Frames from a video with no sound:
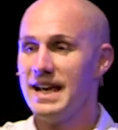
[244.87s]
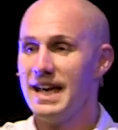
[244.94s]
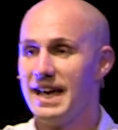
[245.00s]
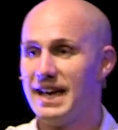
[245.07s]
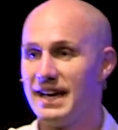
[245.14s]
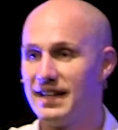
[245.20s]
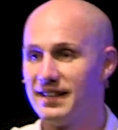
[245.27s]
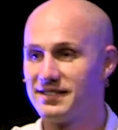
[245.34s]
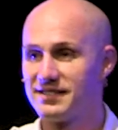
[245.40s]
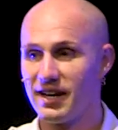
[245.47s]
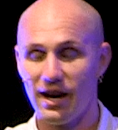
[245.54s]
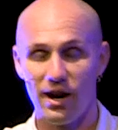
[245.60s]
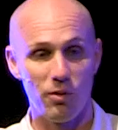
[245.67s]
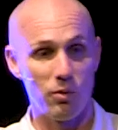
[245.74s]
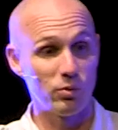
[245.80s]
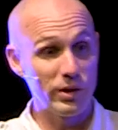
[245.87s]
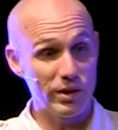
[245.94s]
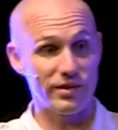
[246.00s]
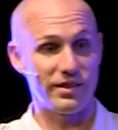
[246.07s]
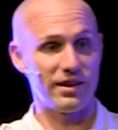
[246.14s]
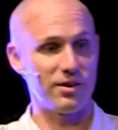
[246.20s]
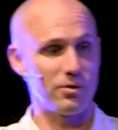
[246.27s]
And uh, when we
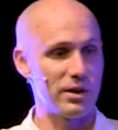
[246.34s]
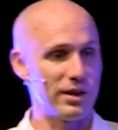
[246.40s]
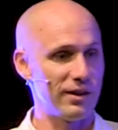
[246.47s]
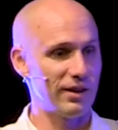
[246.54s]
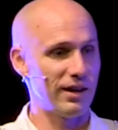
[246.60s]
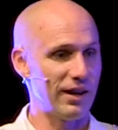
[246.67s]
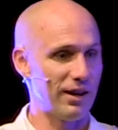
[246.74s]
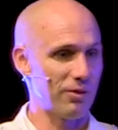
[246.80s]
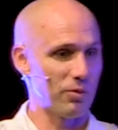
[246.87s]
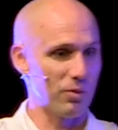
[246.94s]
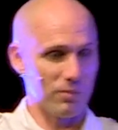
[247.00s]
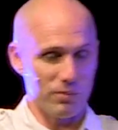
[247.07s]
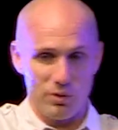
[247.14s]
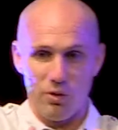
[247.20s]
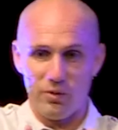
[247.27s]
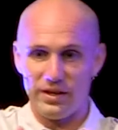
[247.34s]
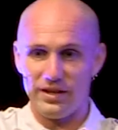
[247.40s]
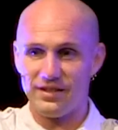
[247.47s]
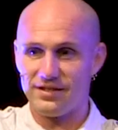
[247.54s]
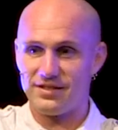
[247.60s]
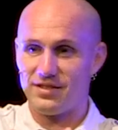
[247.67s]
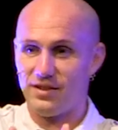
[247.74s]
were there, we uh, were going
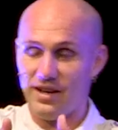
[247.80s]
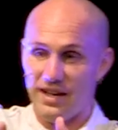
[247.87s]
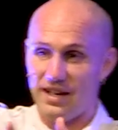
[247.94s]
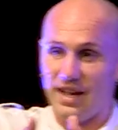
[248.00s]
in to